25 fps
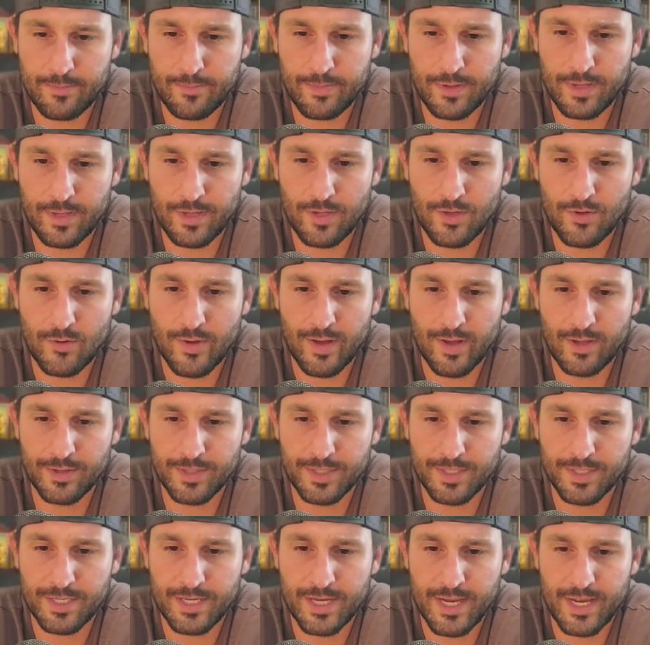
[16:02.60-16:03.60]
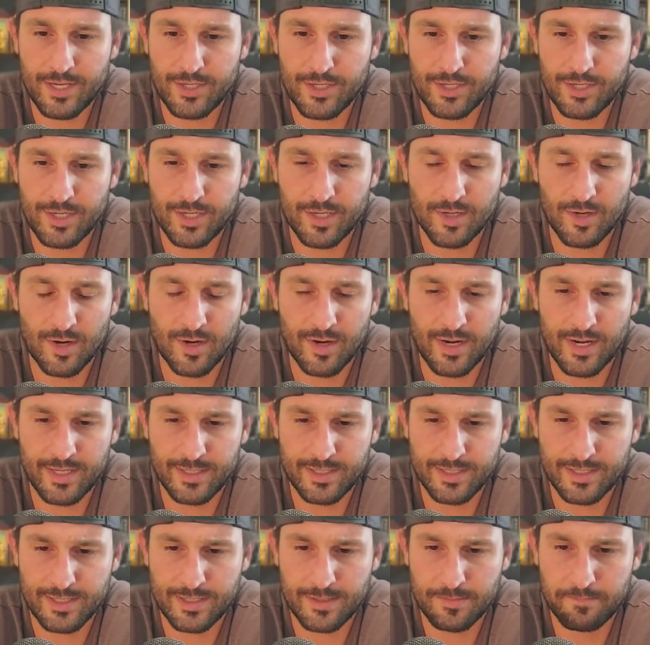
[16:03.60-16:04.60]
P U L C H E R
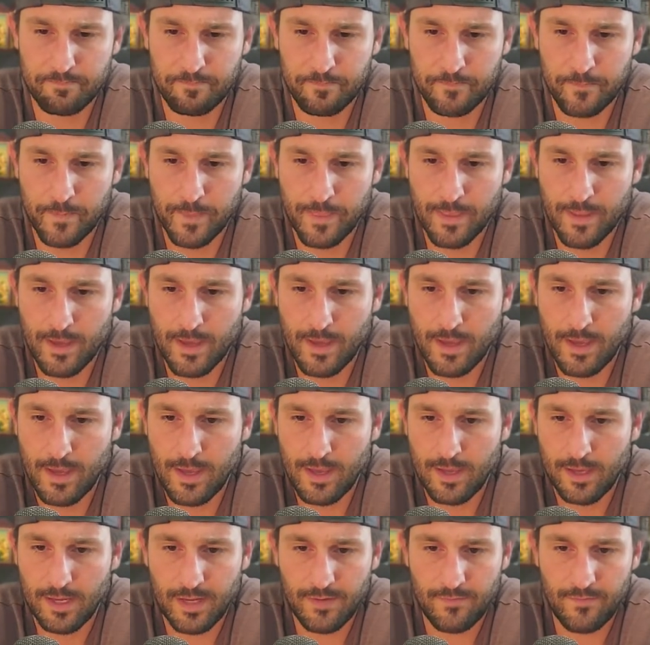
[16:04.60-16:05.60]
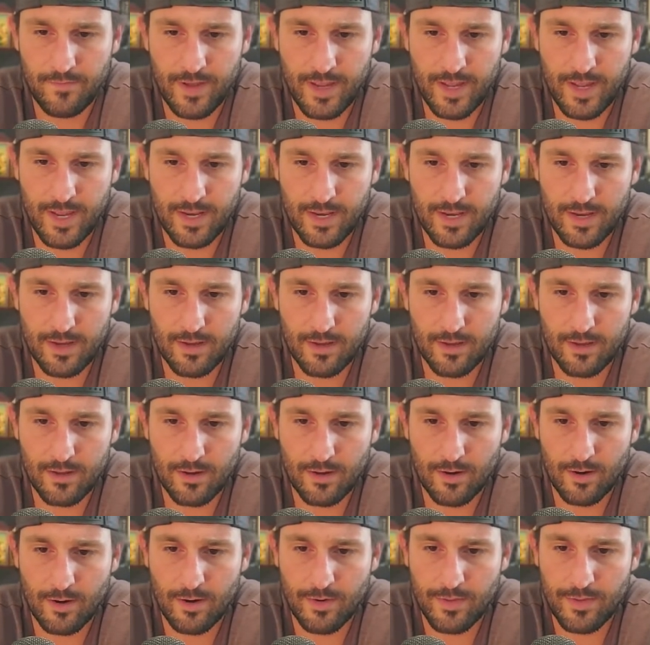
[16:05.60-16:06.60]
S. In vain
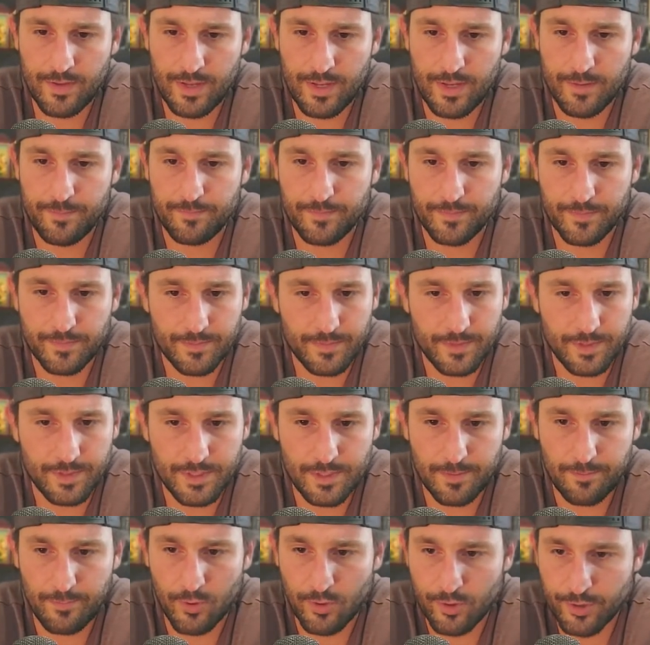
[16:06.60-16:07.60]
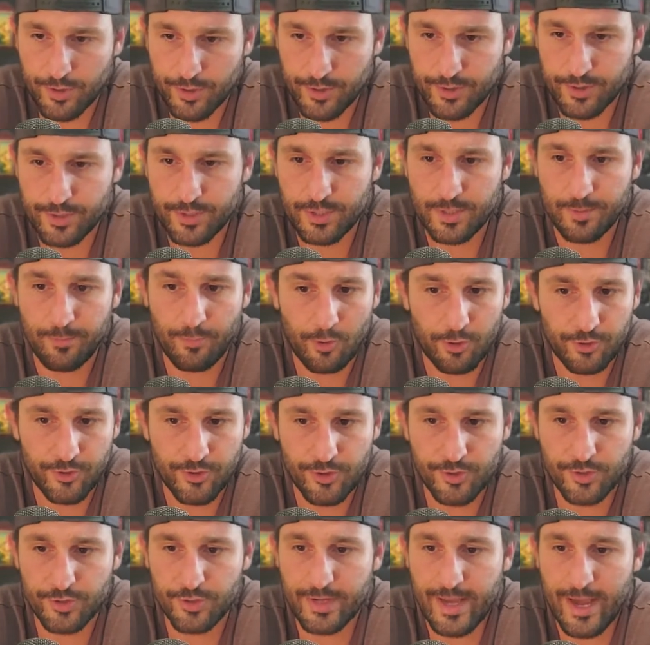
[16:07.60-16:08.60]
are the sepulchres,
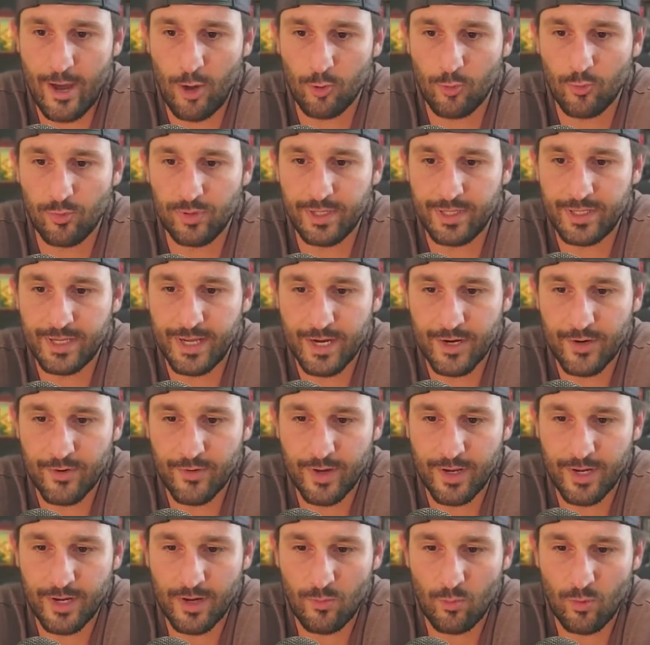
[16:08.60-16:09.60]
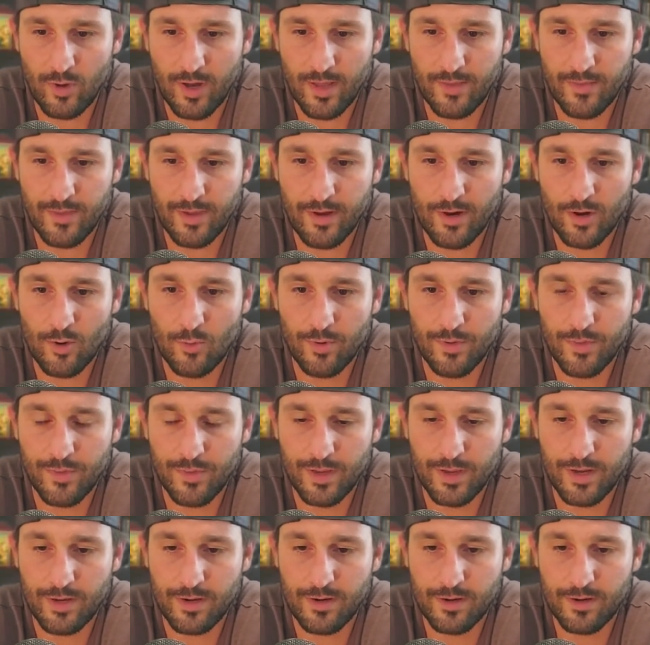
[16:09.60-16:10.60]
sepulchres outwardly decorated while they are
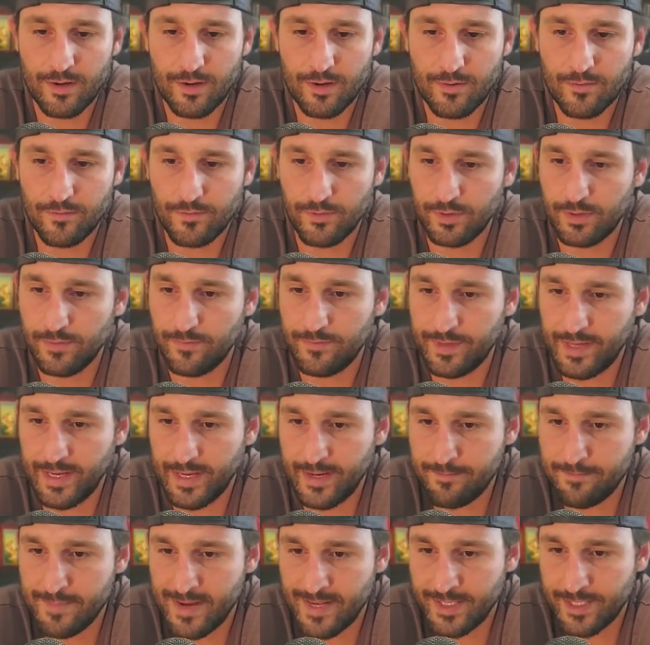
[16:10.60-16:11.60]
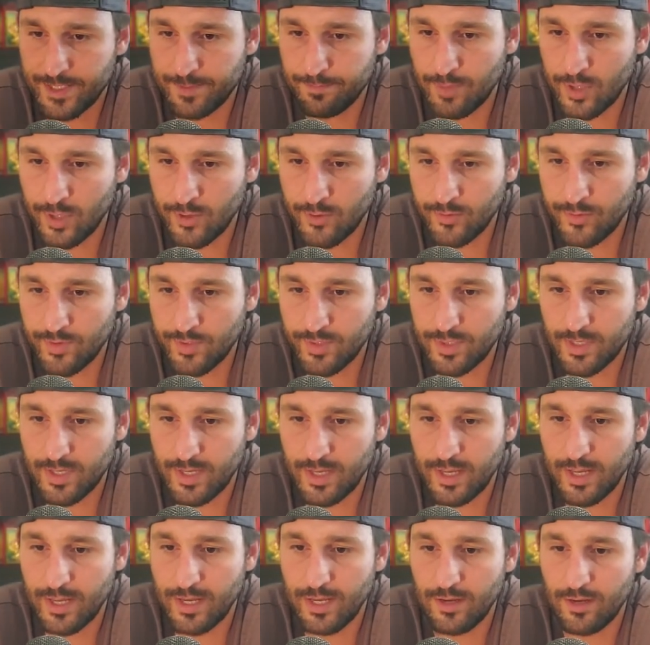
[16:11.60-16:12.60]
within, full of dead men's bones
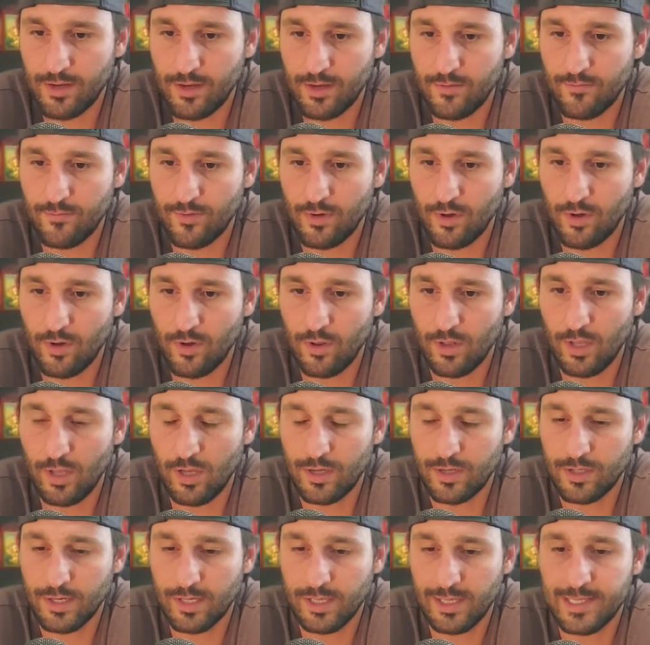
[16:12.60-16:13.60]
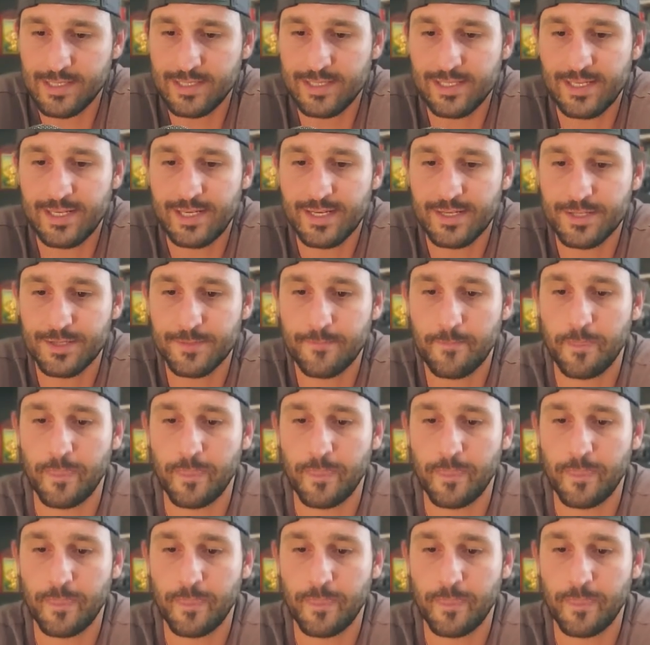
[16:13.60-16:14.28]
and of all uncleanliness.